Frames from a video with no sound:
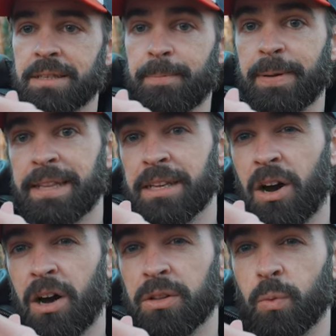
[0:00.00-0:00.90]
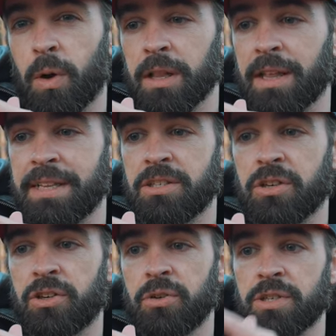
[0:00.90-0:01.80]
depending on what lens
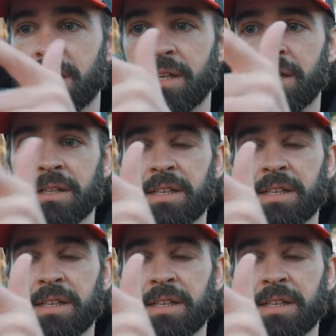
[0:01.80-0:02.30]
you're using,